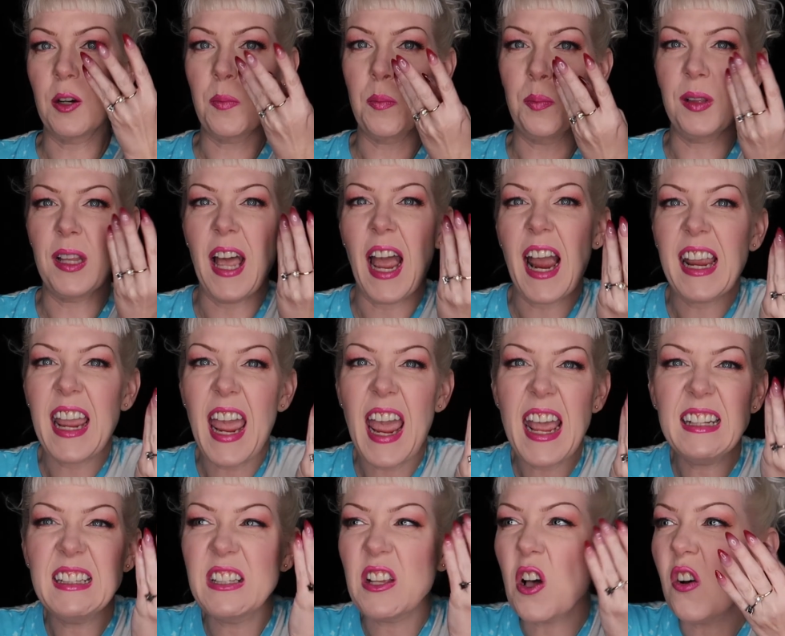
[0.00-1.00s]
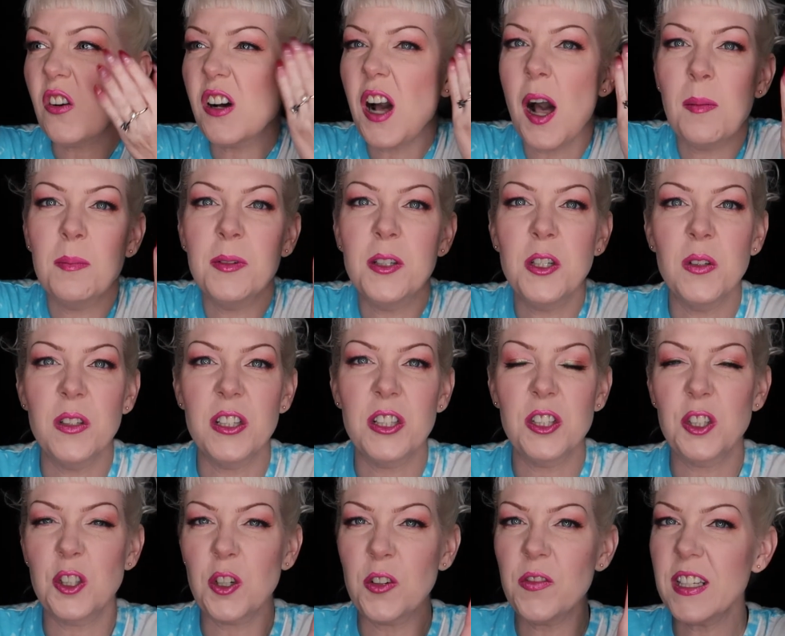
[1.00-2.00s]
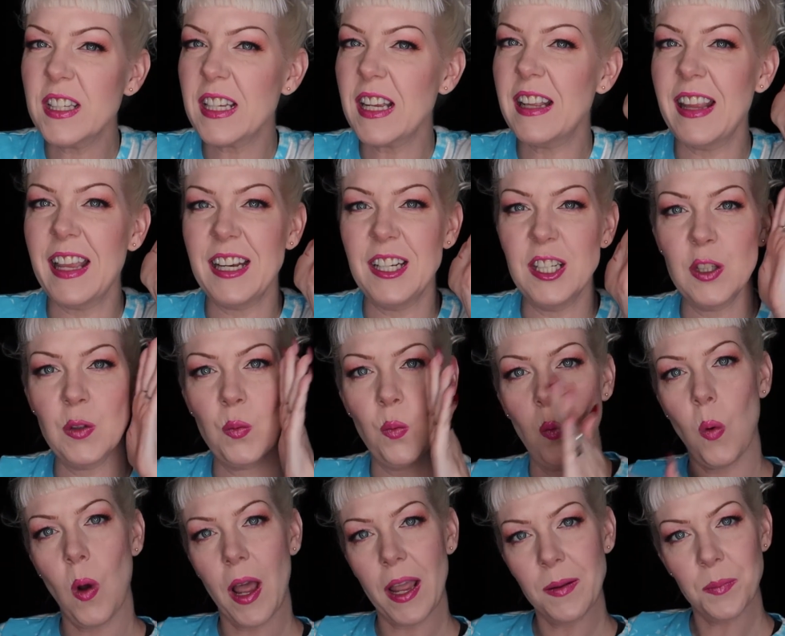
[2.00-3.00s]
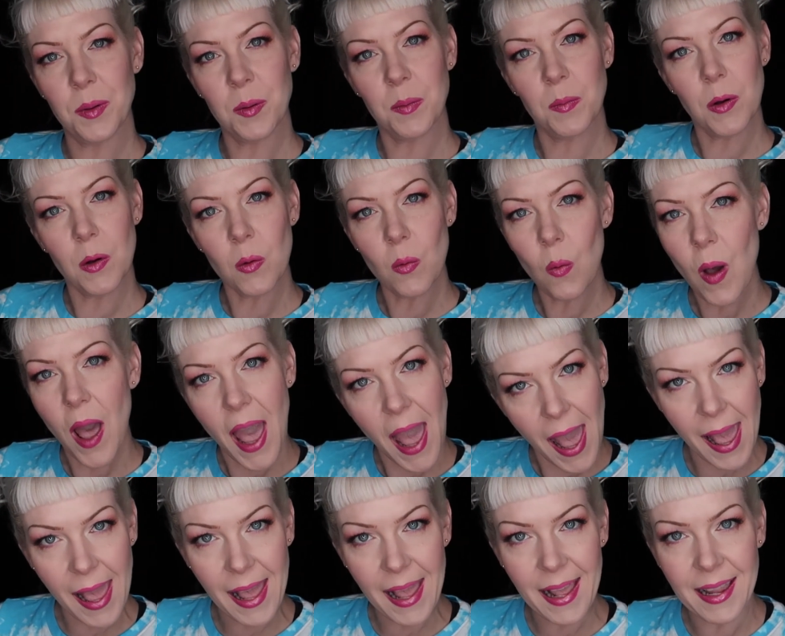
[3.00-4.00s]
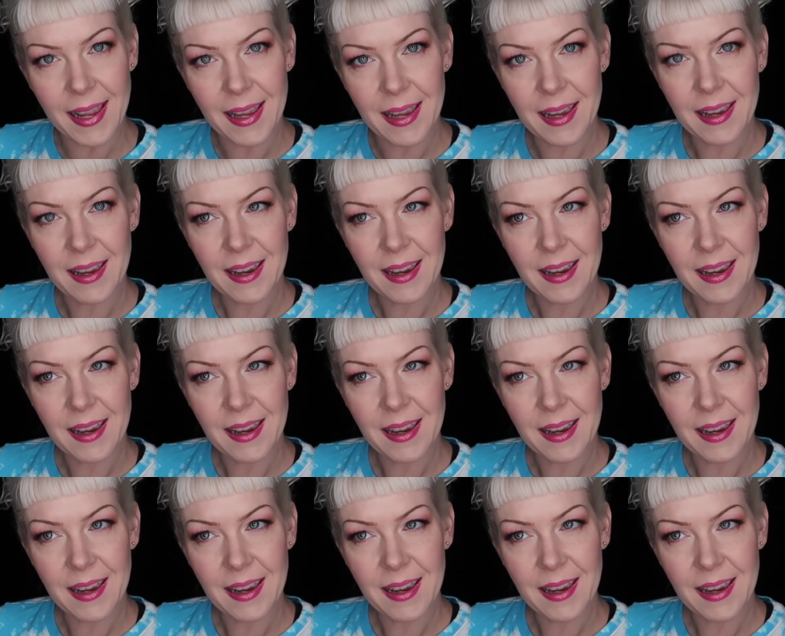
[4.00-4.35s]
their blackheads all come to the surface and they just wipe them away.